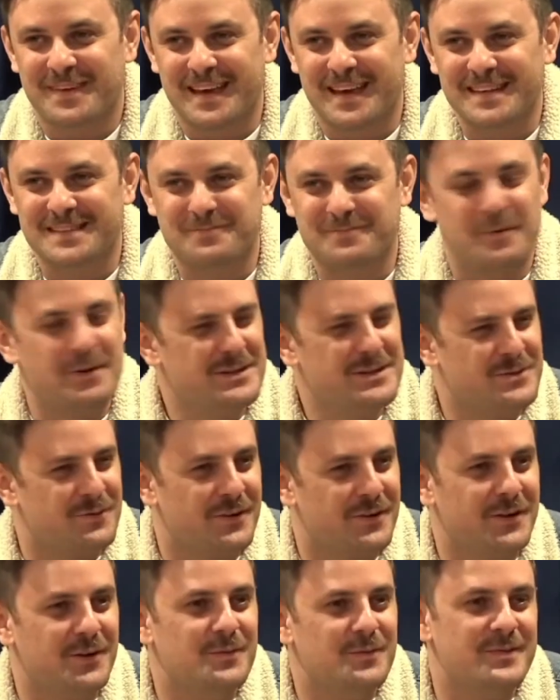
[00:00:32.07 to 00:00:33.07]
It's pretty
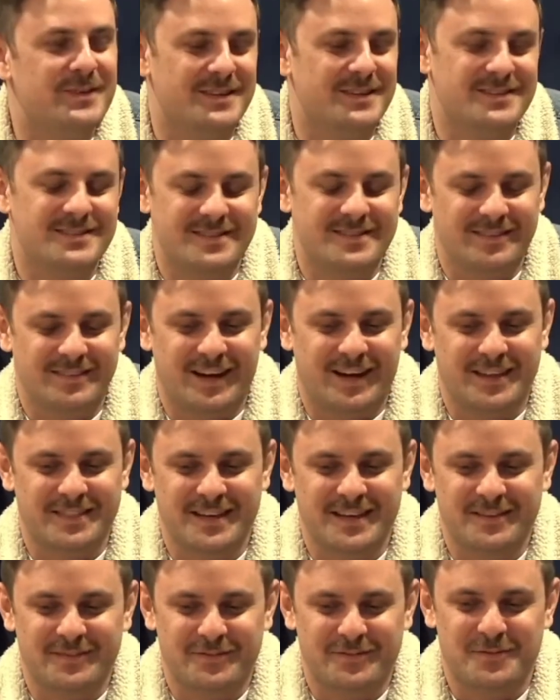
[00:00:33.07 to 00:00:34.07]
surreal because
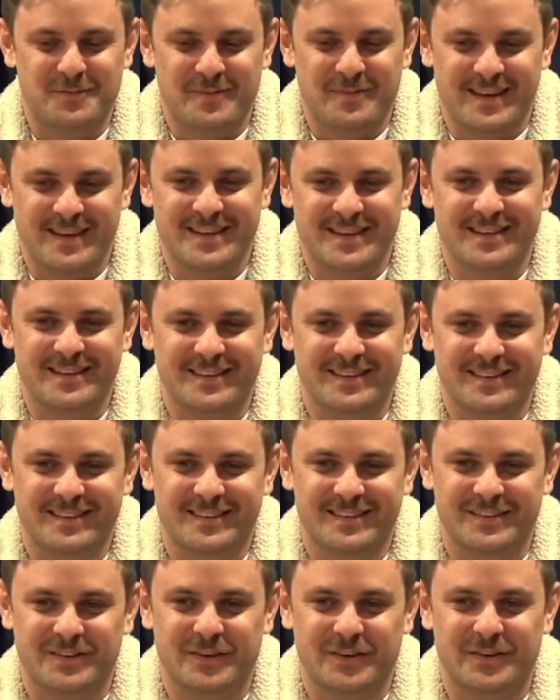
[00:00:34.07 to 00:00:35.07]
I think for
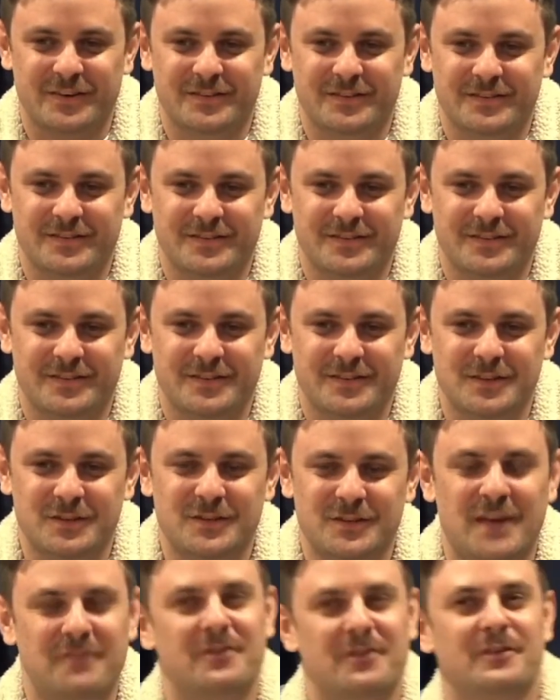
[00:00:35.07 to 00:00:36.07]
me, you know,
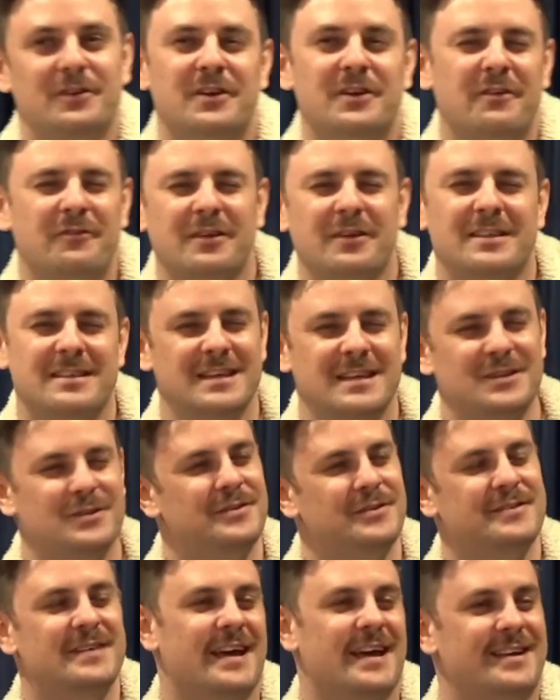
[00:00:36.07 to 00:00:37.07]
you never
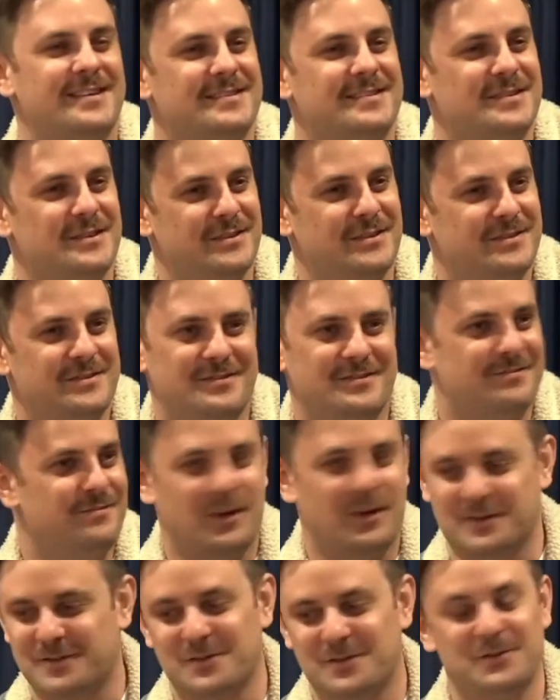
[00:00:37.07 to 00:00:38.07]
think you'd get to
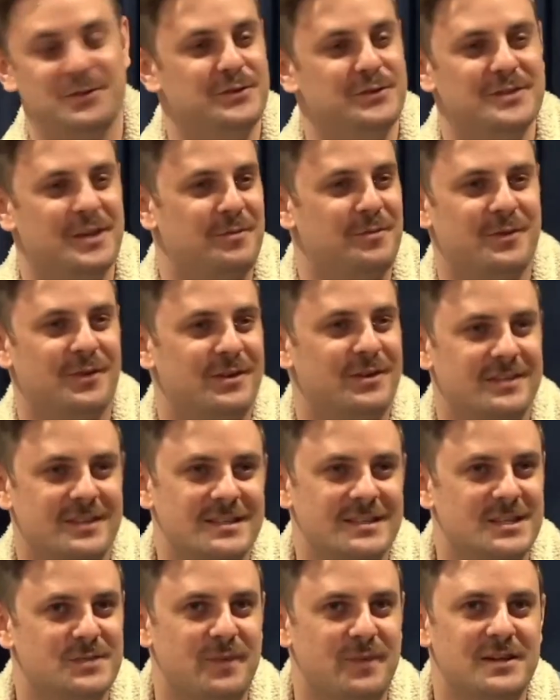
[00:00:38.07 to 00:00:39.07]
do something like
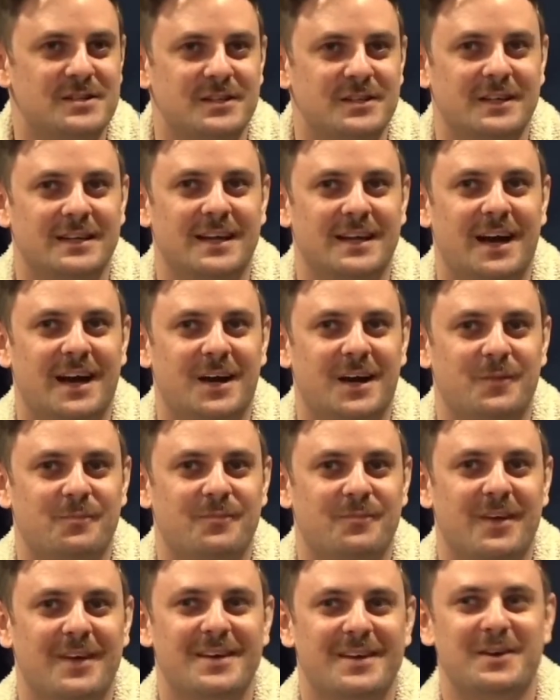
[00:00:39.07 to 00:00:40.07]
this, especially
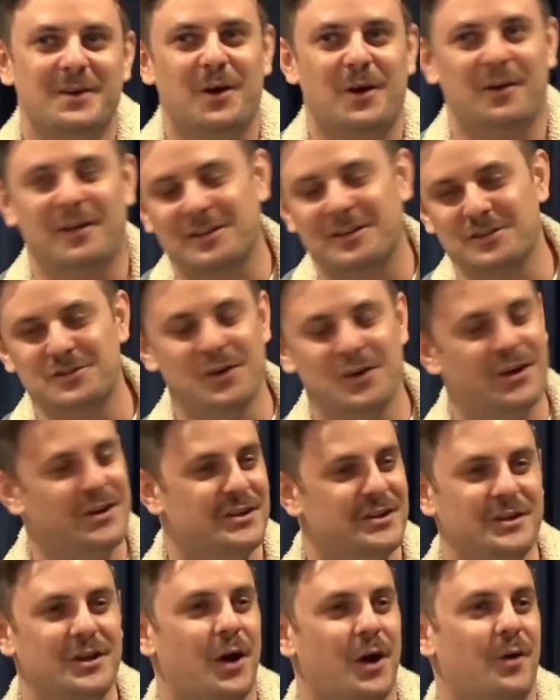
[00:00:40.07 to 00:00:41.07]
kind of like the
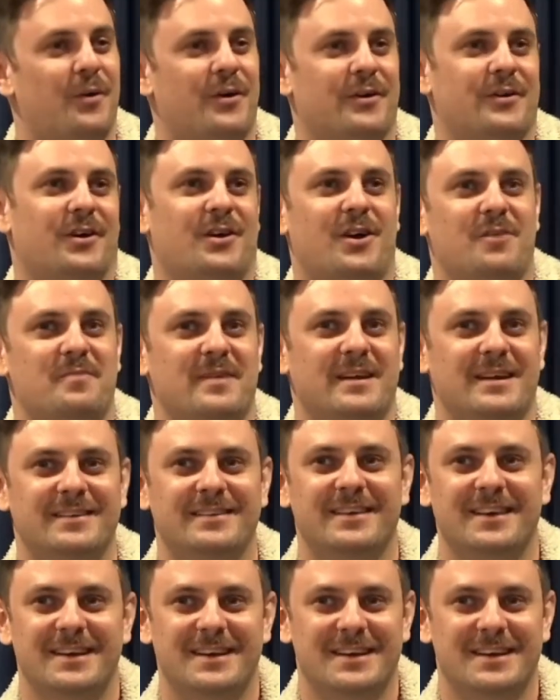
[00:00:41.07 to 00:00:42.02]
journey you go on. Like I've been